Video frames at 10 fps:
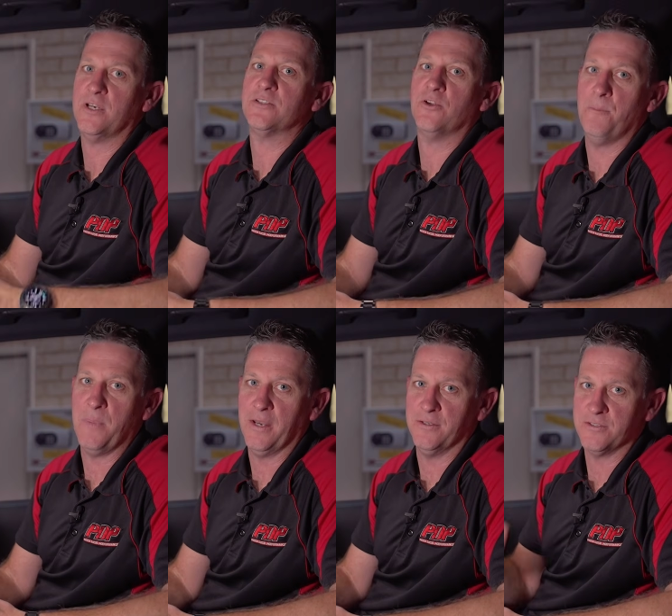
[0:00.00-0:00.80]
it's not
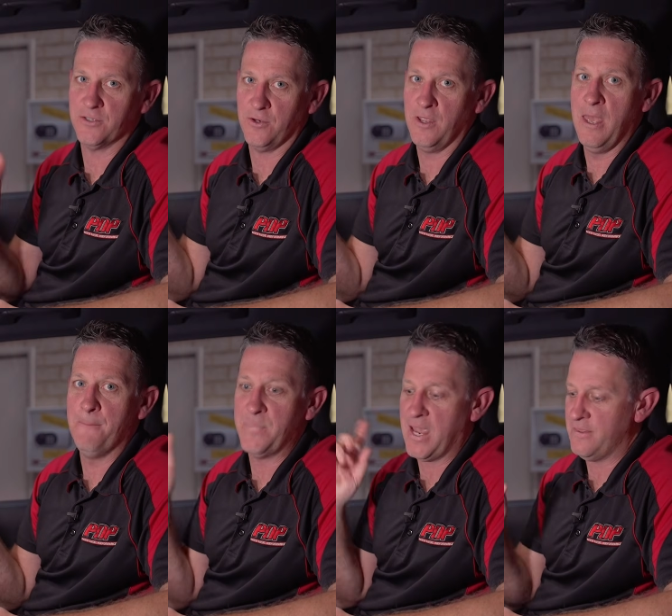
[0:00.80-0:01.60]
buttons. So
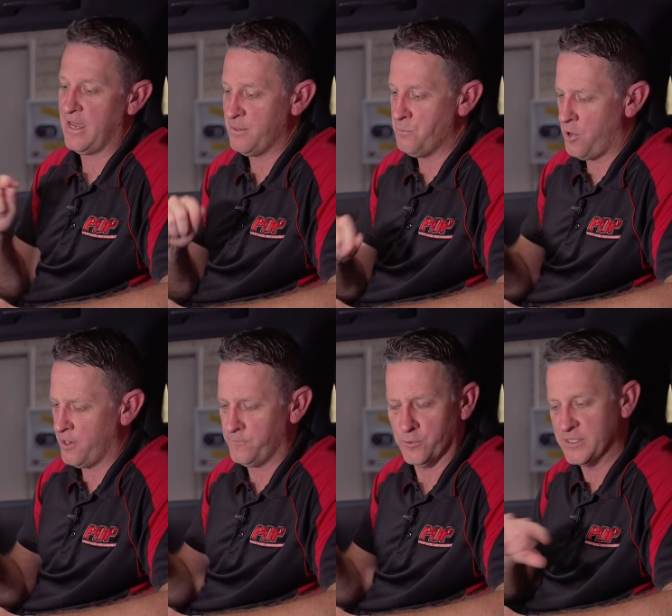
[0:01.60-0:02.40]
bear that in mind
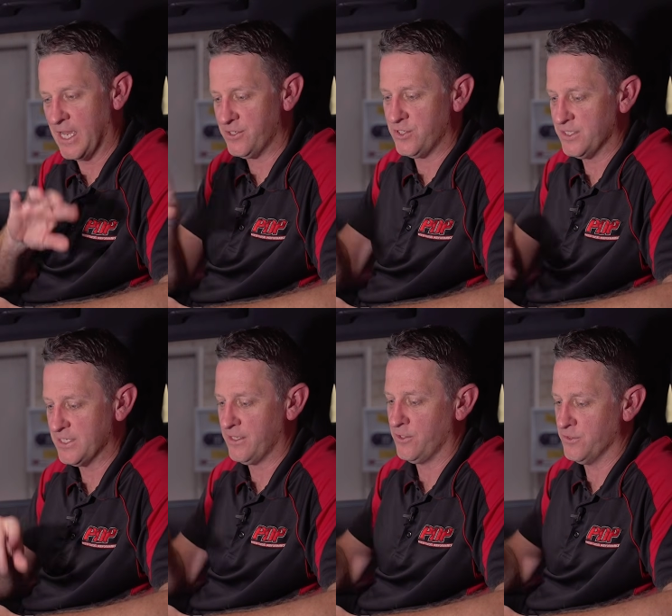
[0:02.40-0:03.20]
if you're touching
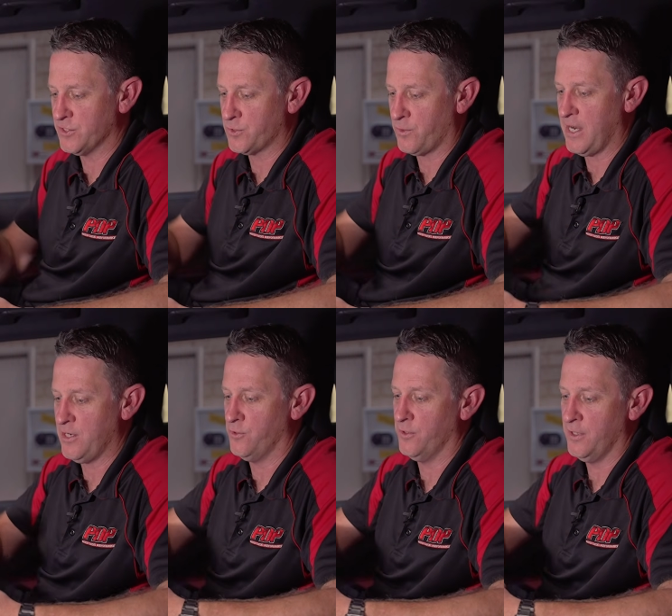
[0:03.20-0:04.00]
something on the
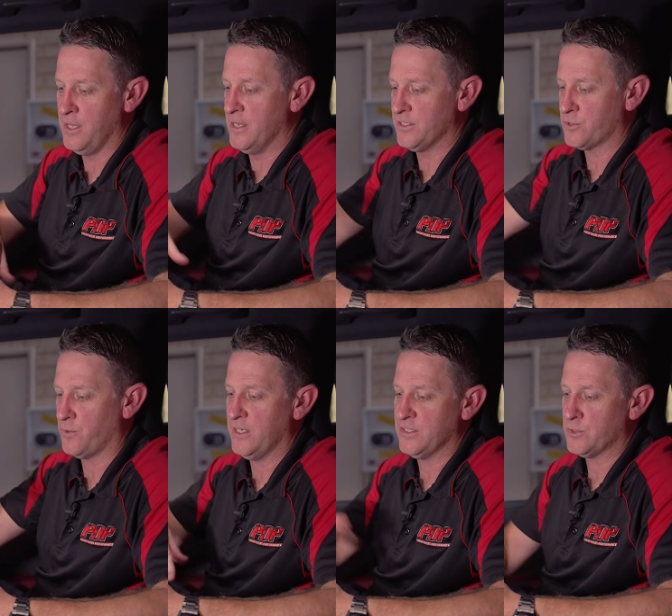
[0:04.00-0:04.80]
screen or the
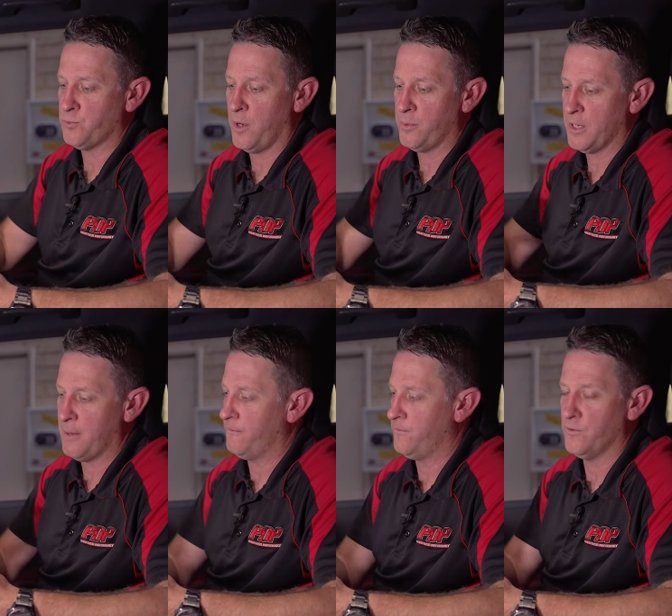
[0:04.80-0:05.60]
screen's swiping
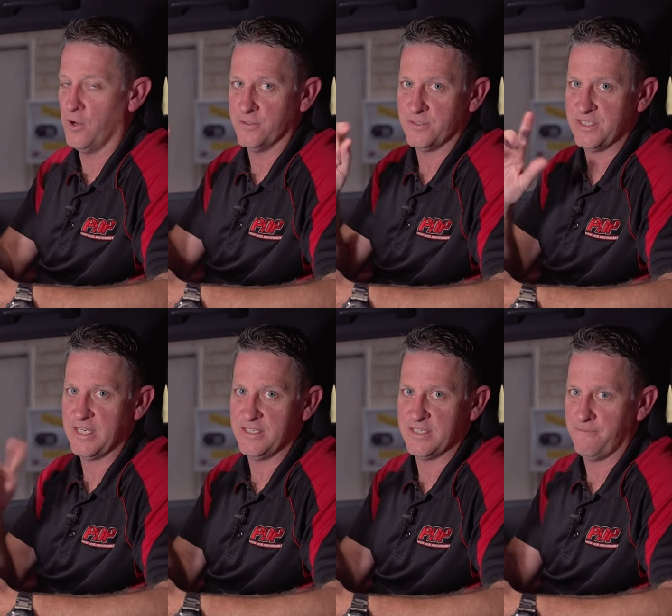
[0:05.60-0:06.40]
up. If you've got
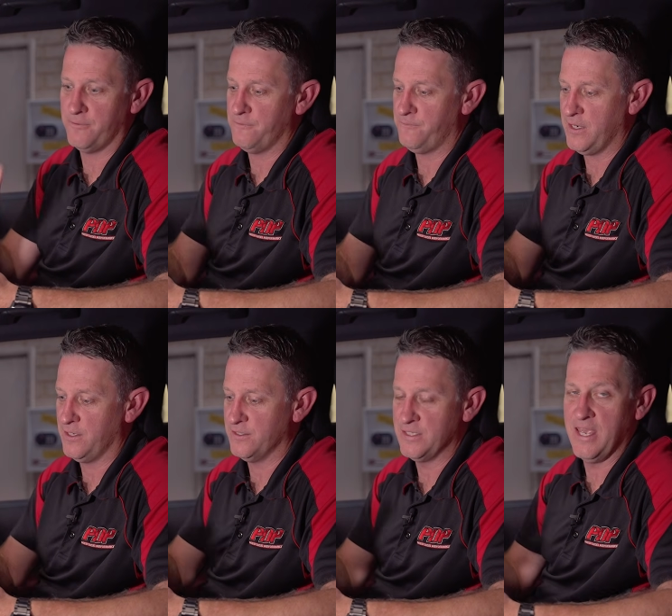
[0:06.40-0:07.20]
sticky stuff on your
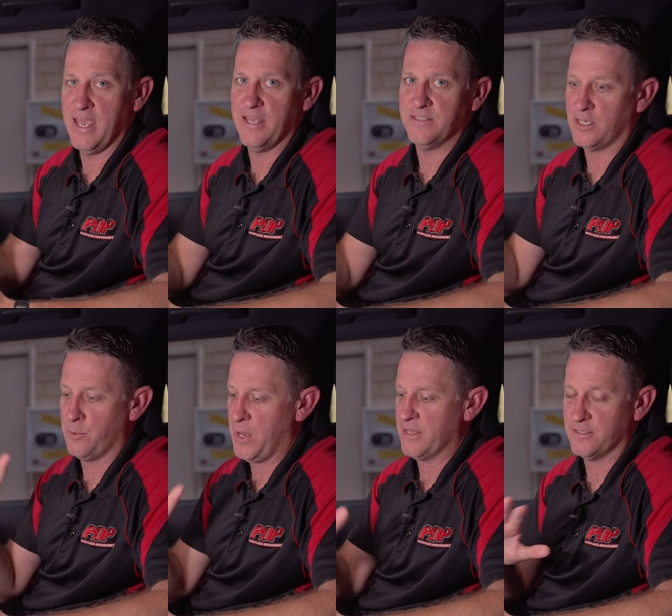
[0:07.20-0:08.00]
fingers, it's a
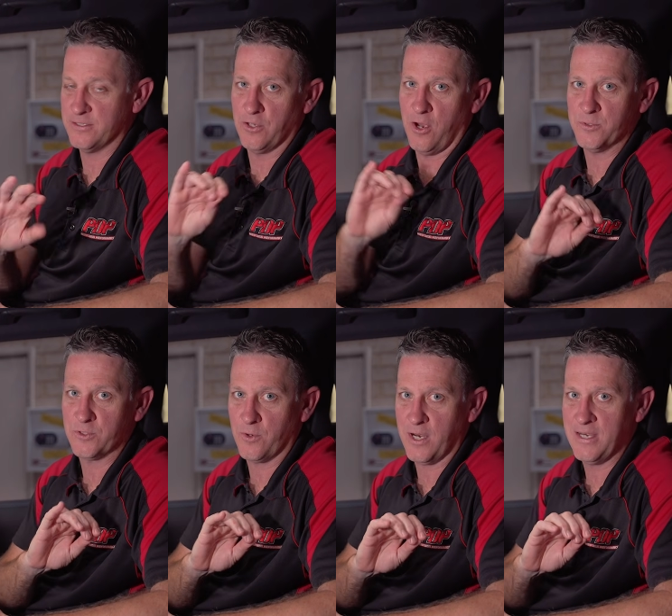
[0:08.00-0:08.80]
capacitive type
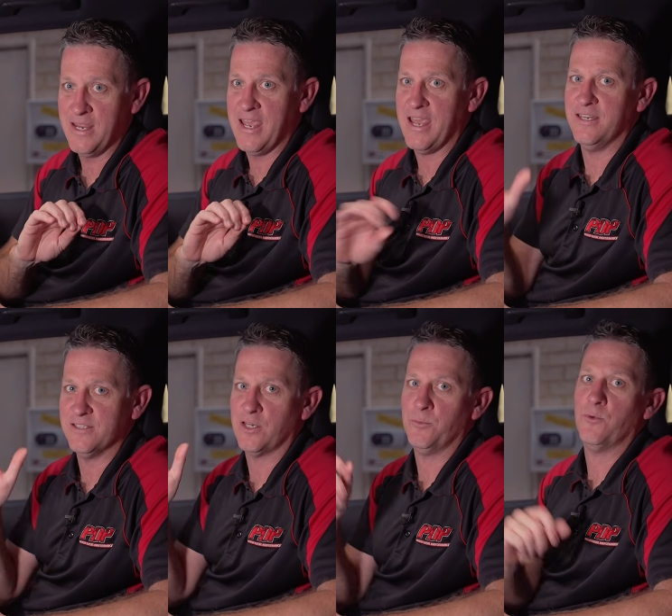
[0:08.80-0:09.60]
screen. It
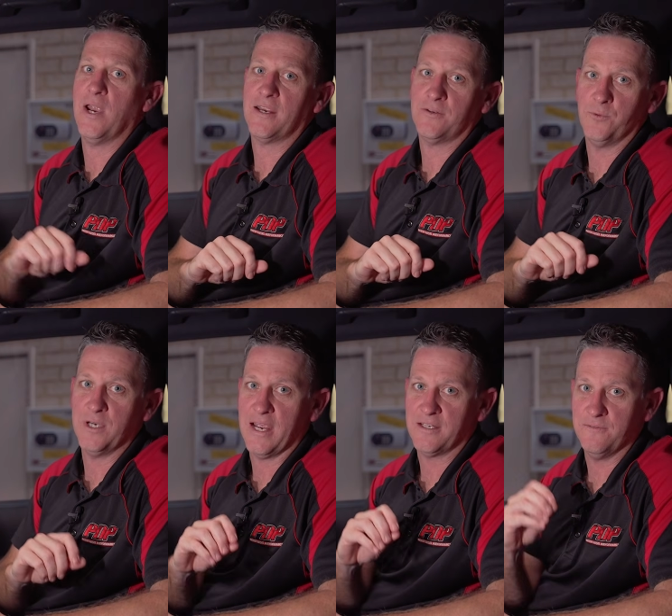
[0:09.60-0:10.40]
is going to be
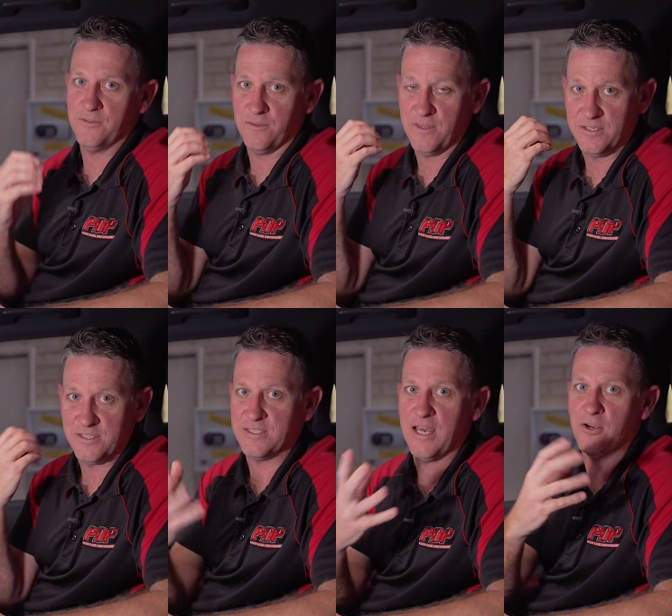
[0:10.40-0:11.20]
reactive to things
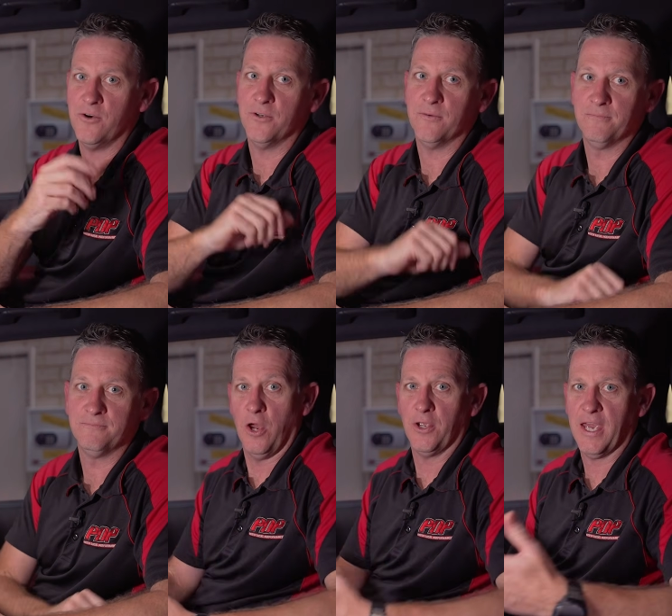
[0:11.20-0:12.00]
stuck on it.
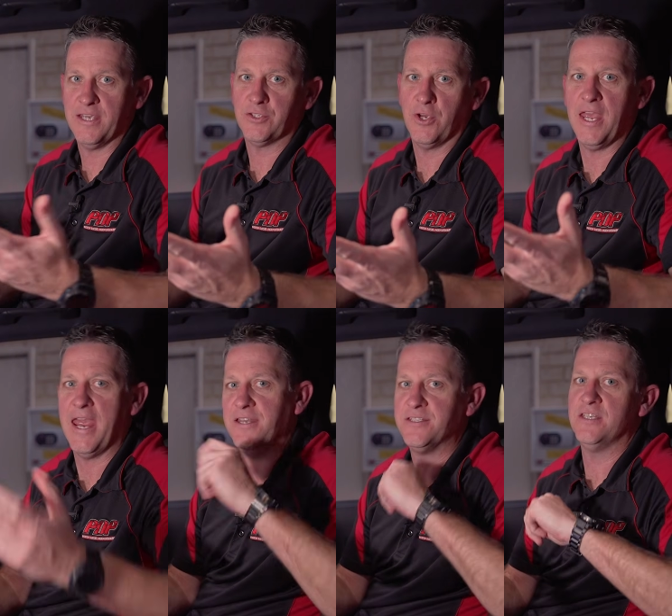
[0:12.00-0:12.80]
Okay, so
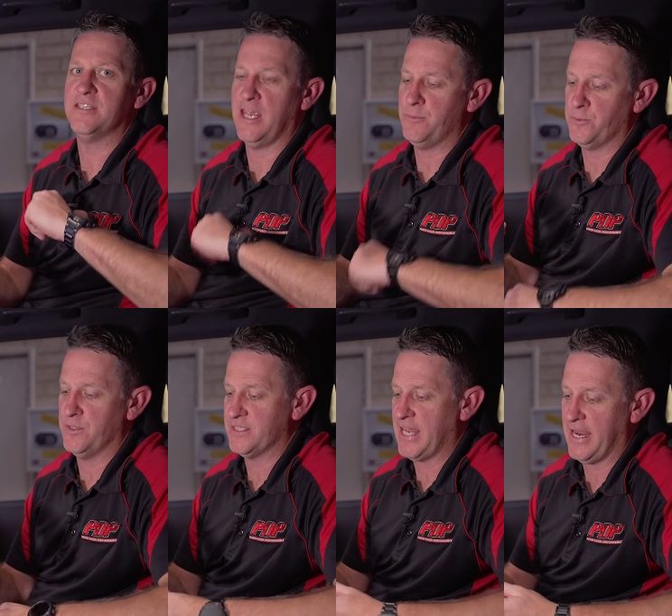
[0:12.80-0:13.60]
hints and tips with
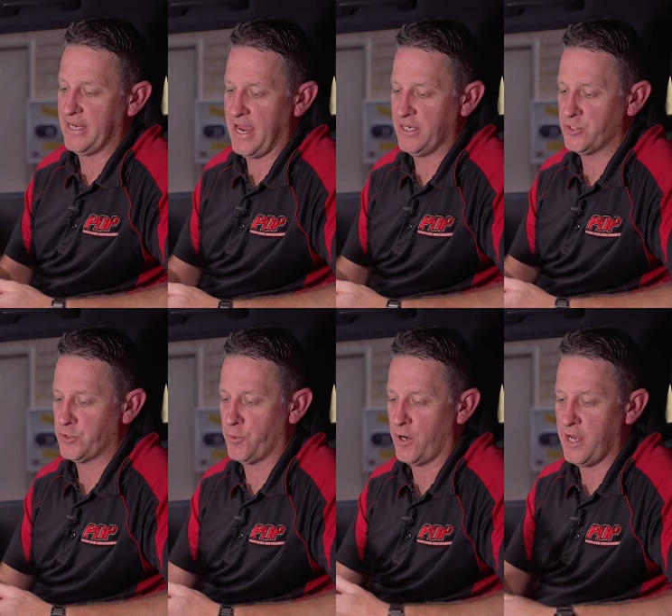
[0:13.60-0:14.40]
the ScanGauge
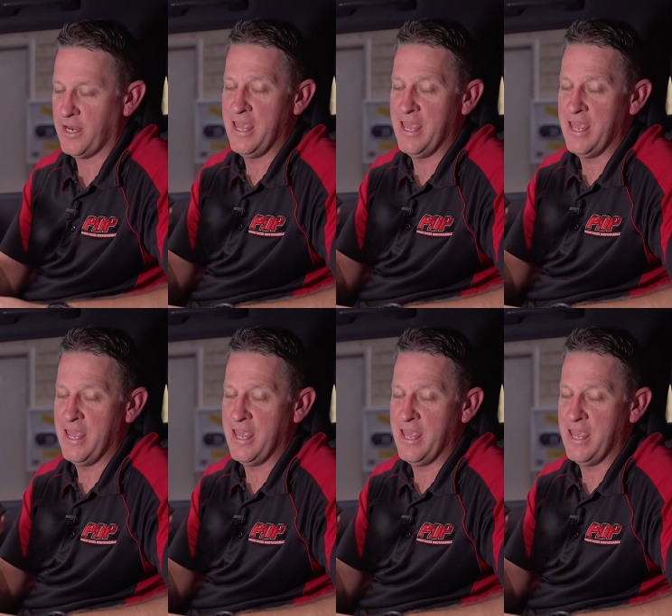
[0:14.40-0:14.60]
3.